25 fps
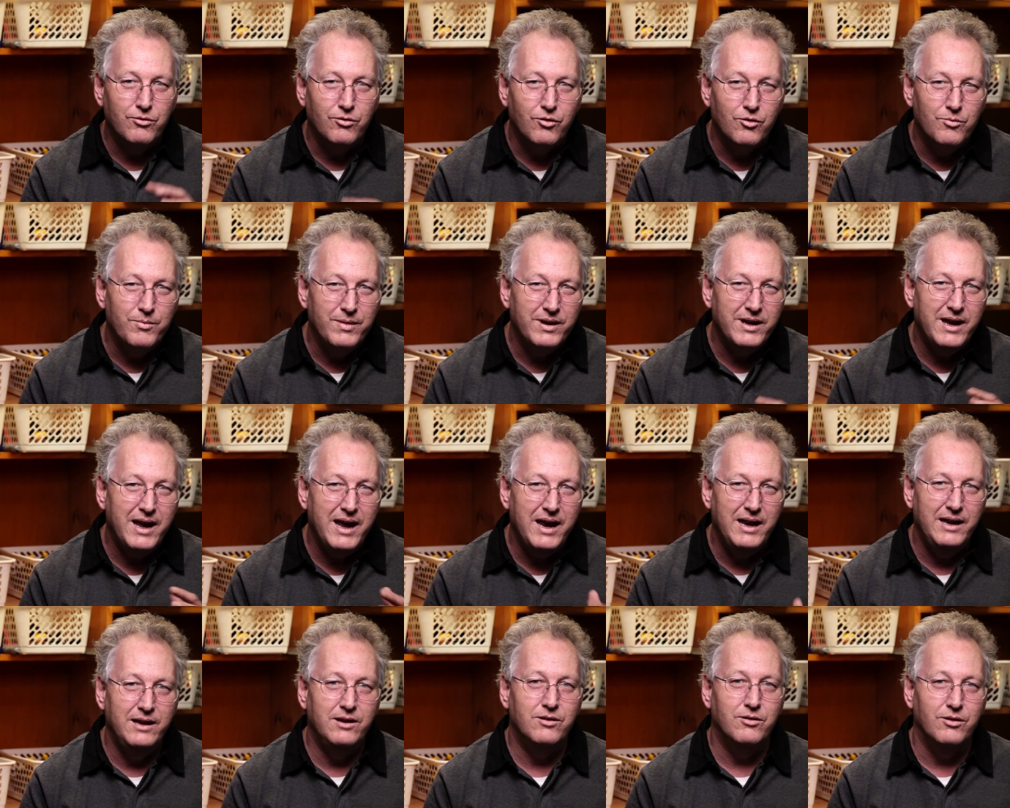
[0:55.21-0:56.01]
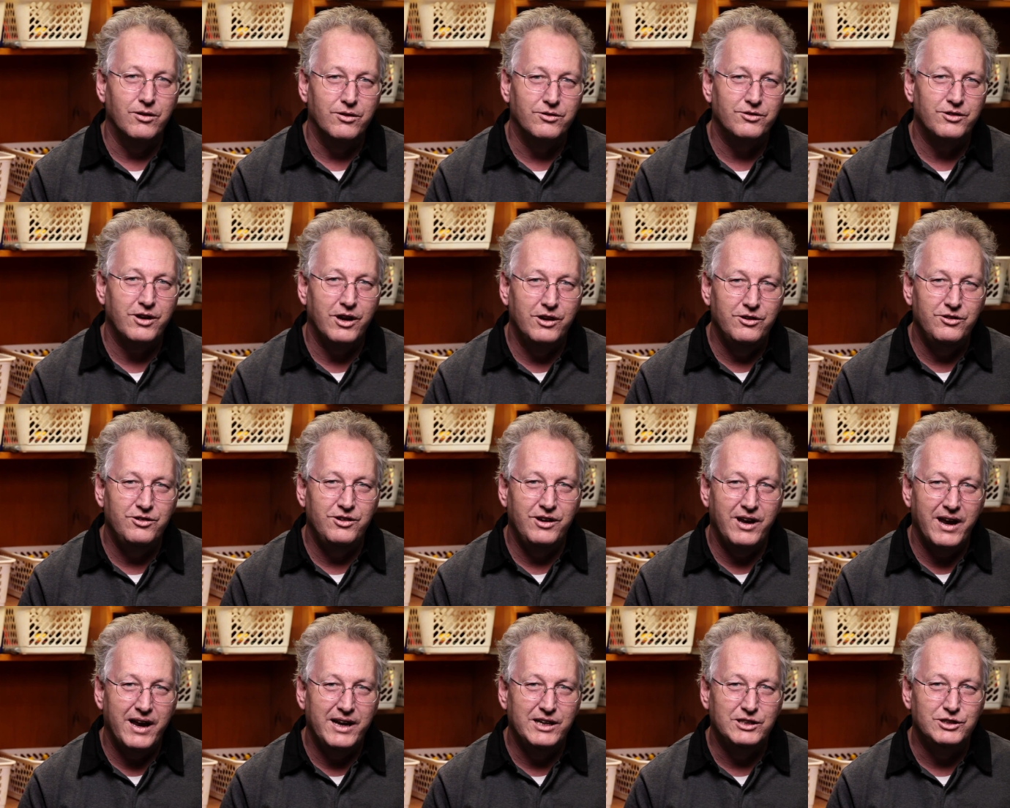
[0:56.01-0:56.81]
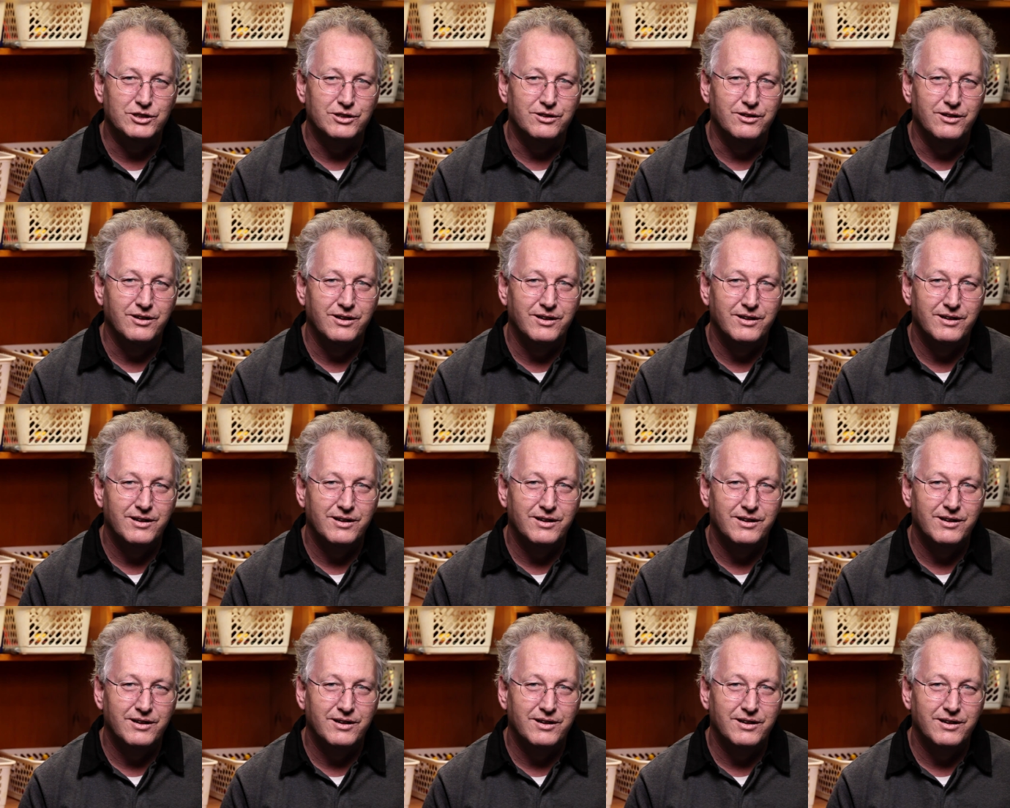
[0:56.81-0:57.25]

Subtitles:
or mechanical association